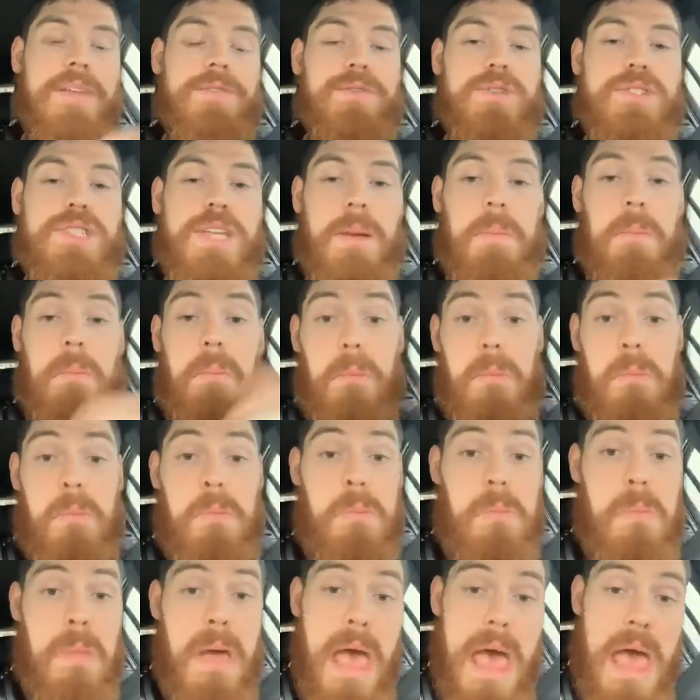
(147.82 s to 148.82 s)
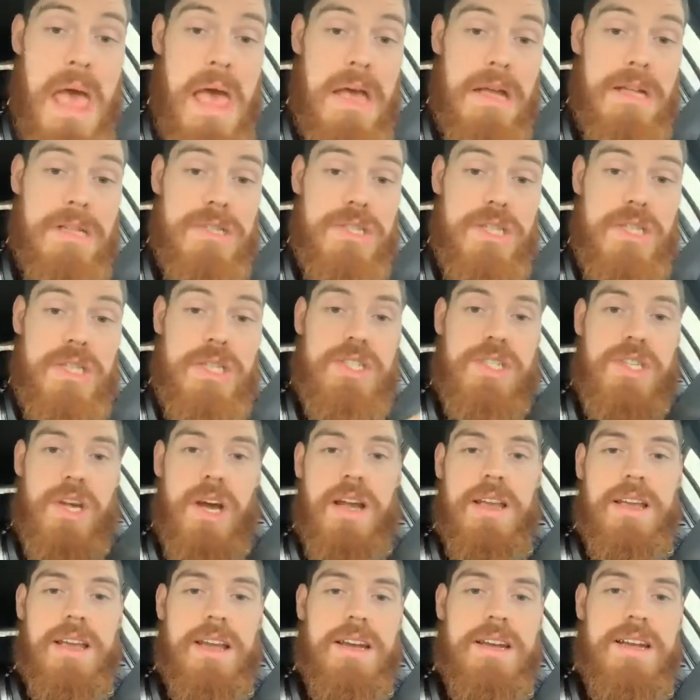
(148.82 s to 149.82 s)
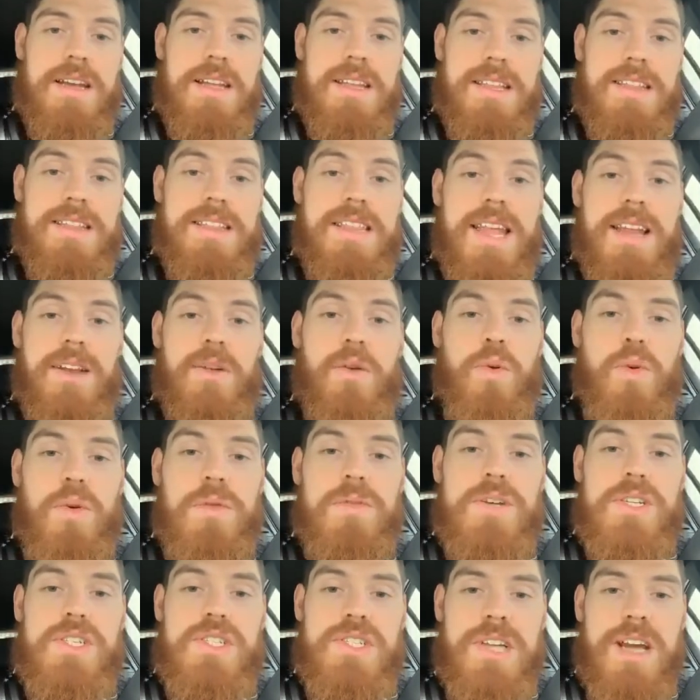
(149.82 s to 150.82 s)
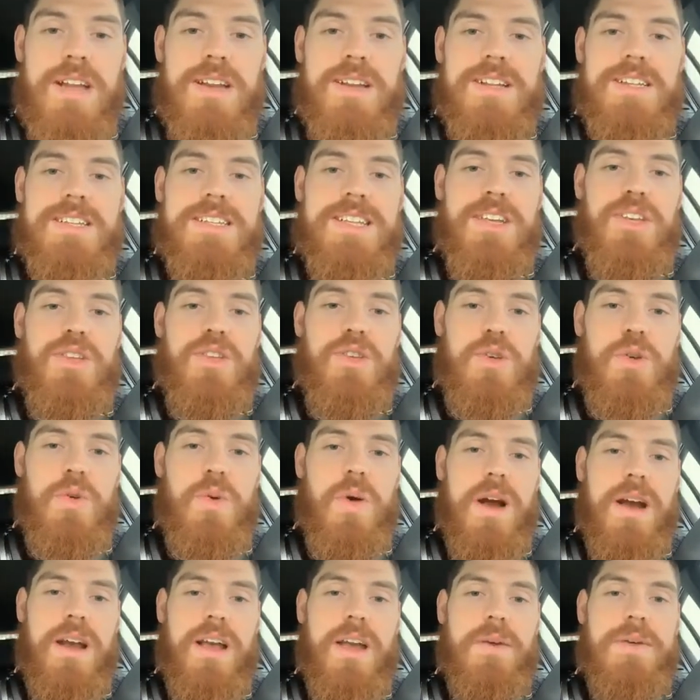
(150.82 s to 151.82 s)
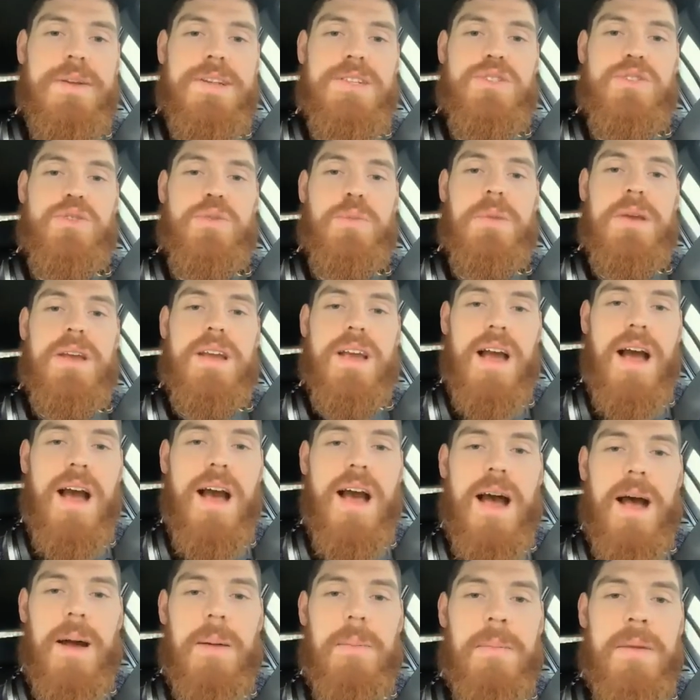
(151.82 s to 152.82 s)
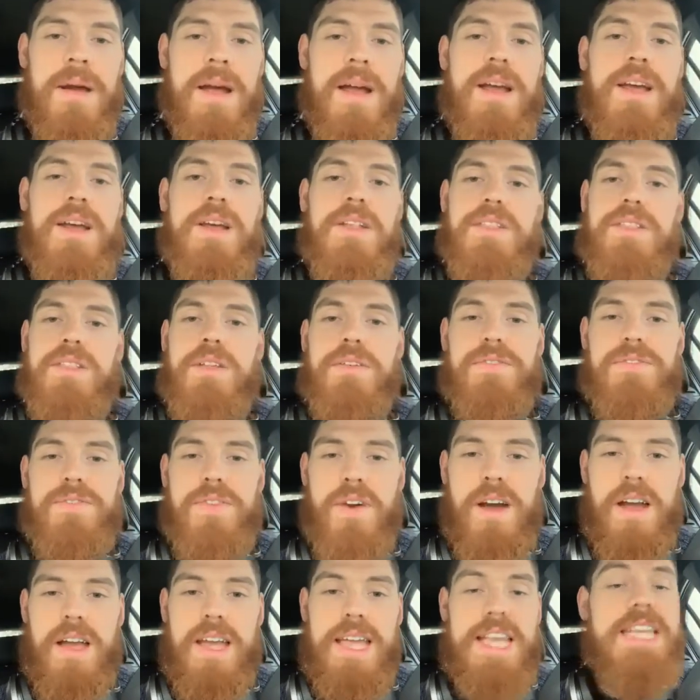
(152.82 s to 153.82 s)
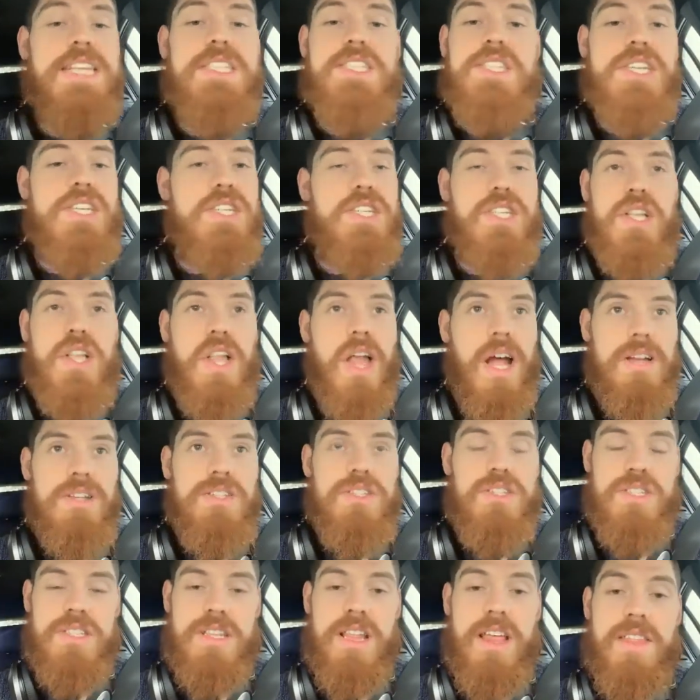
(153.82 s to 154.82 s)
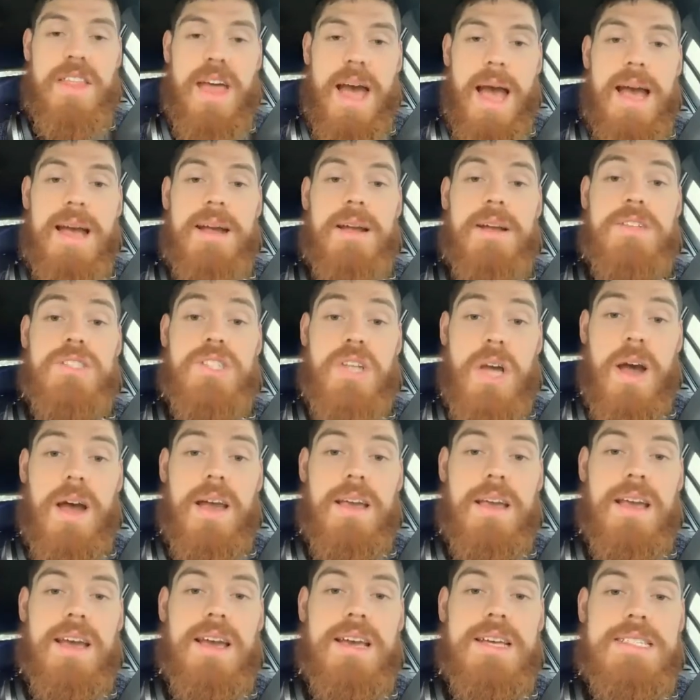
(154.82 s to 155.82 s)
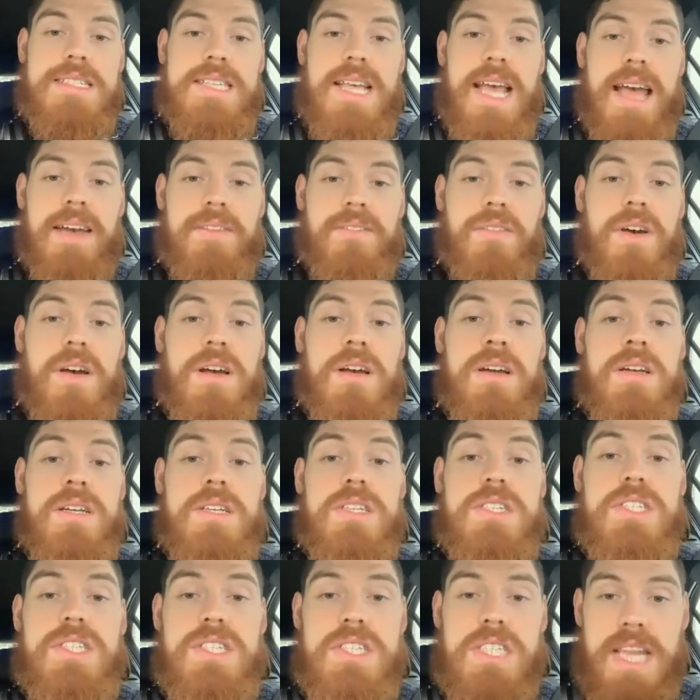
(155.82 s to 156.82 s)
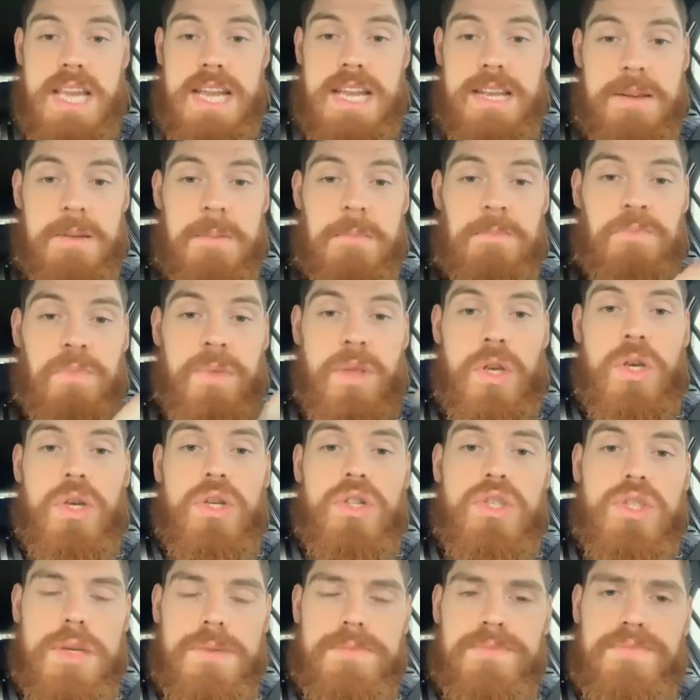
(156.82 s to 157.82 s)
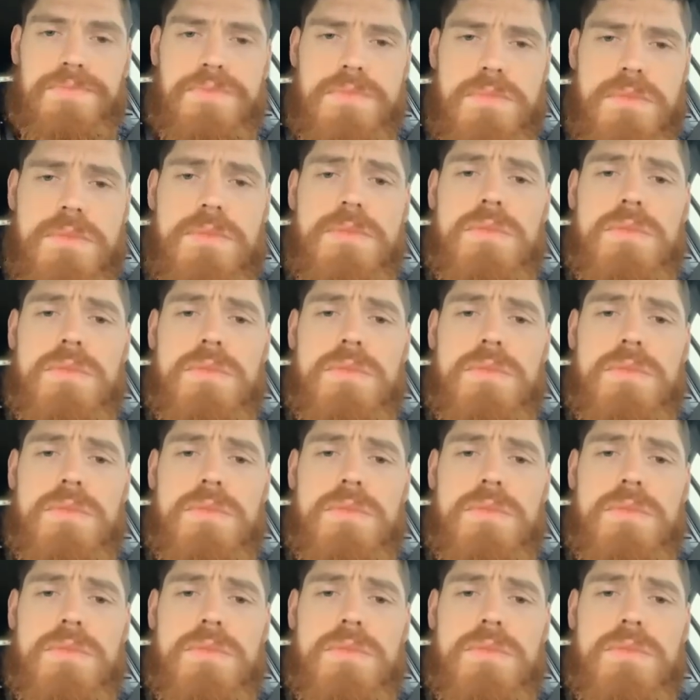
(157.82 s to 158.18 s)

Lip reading: And if you said meh to the tiger, then all of a sudden you are going to become the easiest lunch that tiger has ever seen. So